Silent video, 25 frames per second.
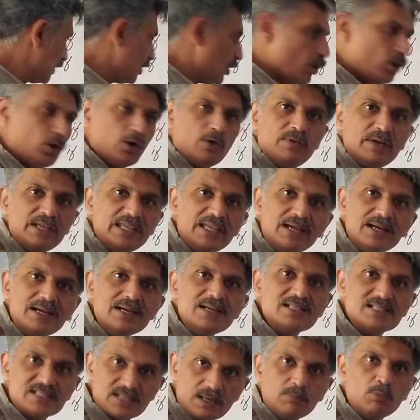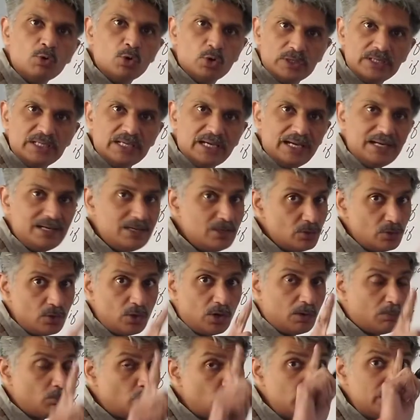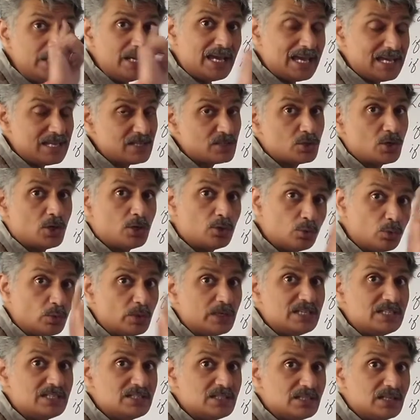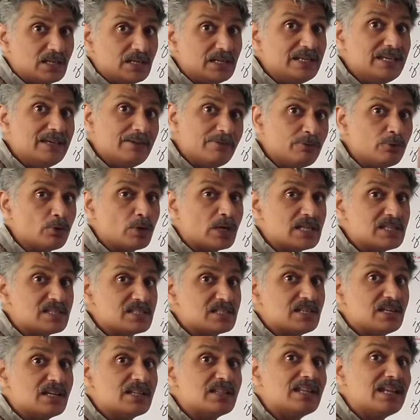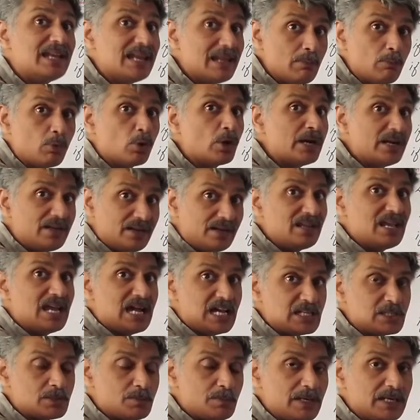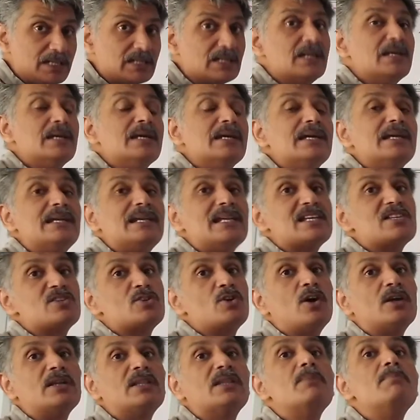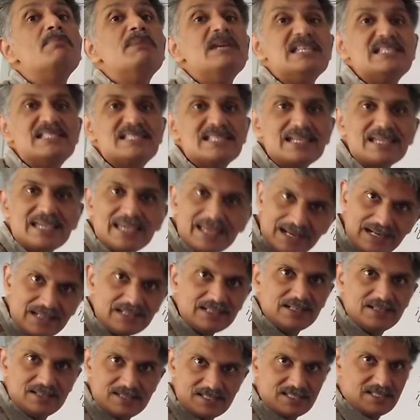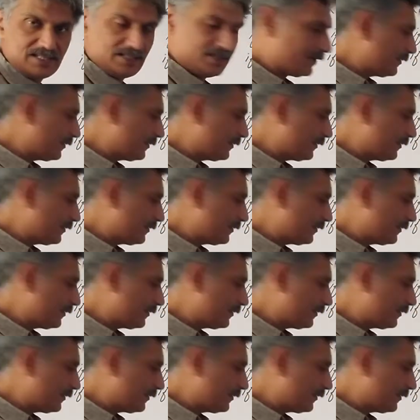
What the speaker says: Over here it's ammonia, and you know ammonia has got originally, if you consider the laboratory aspect, it has got the basic characteristic.